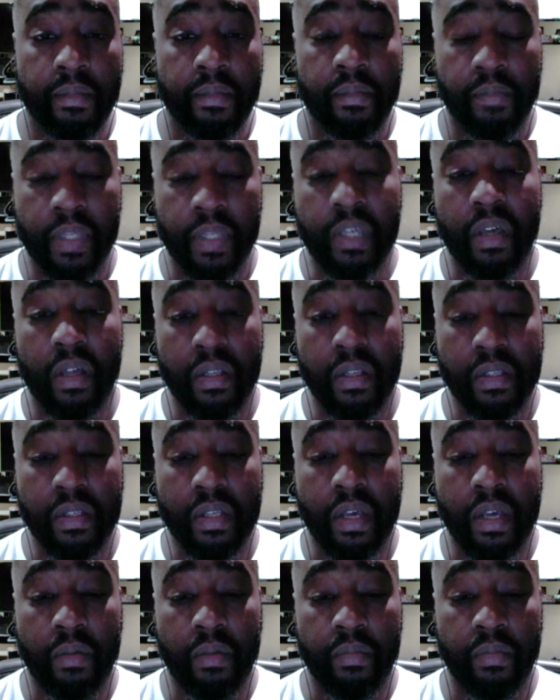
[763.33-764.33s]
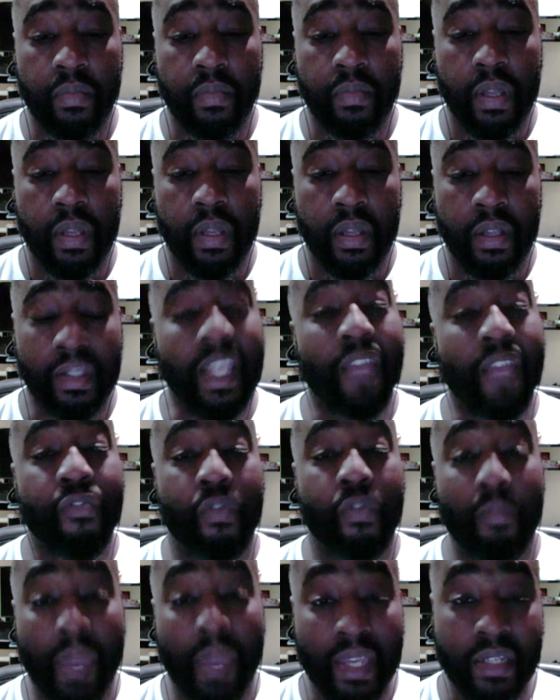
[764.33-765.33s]
because the
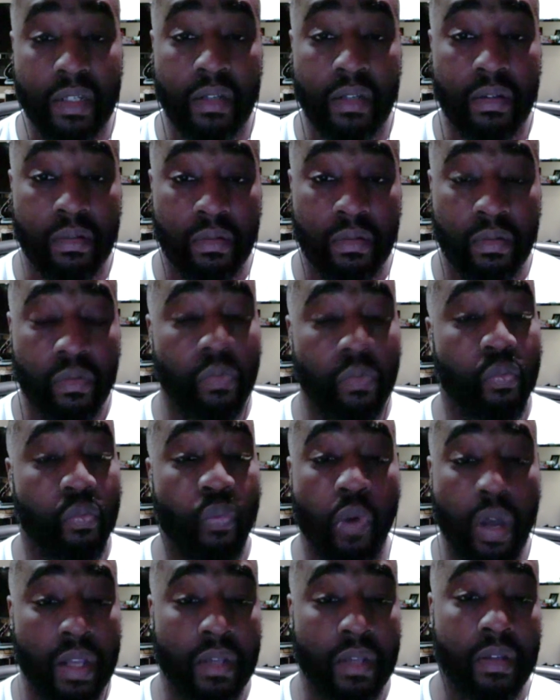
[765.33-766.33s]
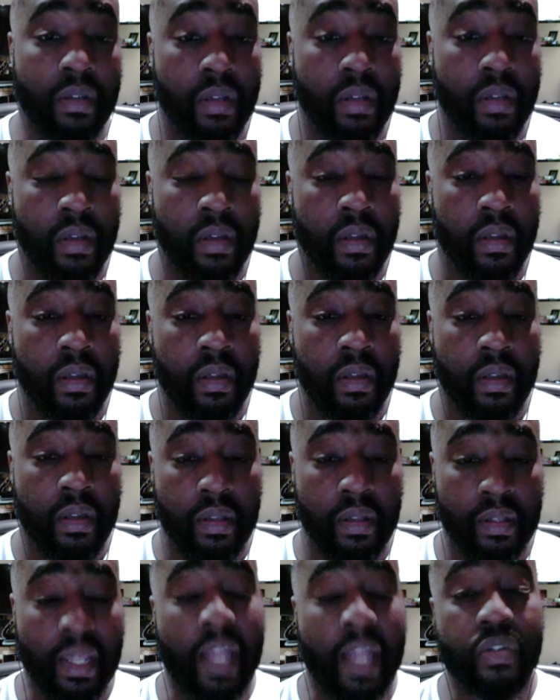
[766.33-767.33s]
information, one,
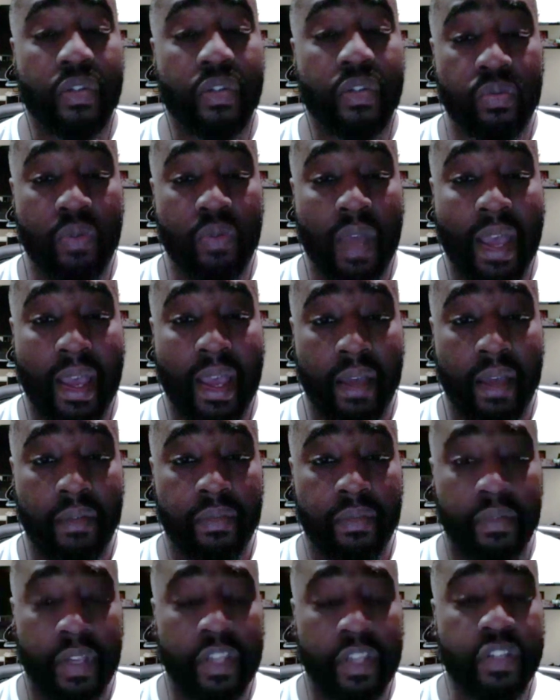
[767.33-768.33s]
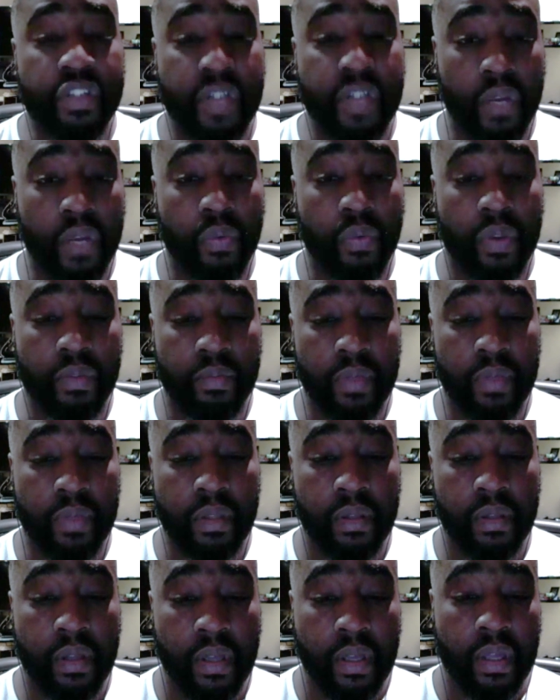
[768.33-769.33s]
that you have and shared with me,
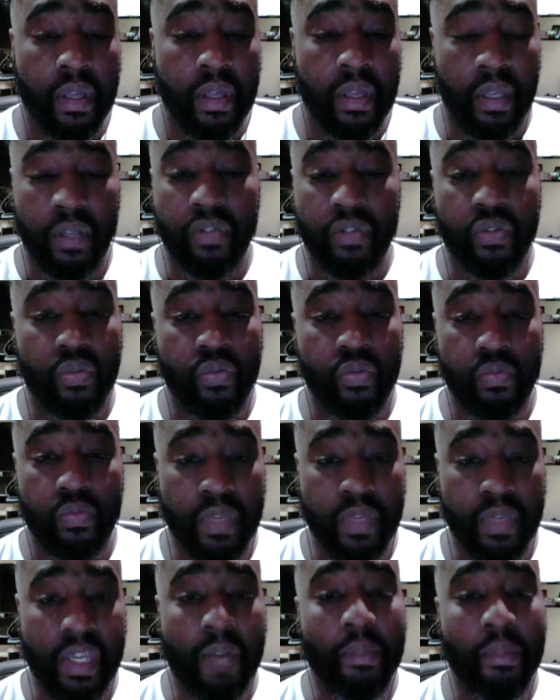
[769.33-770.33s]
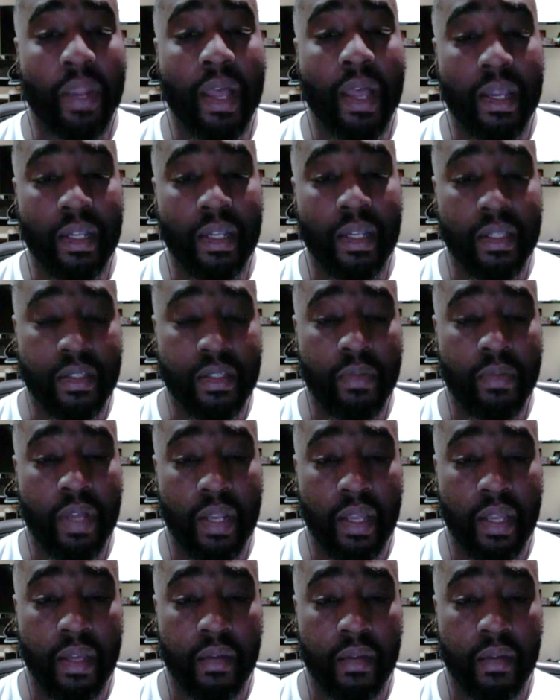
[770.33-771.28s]
and two, me applying it to my life.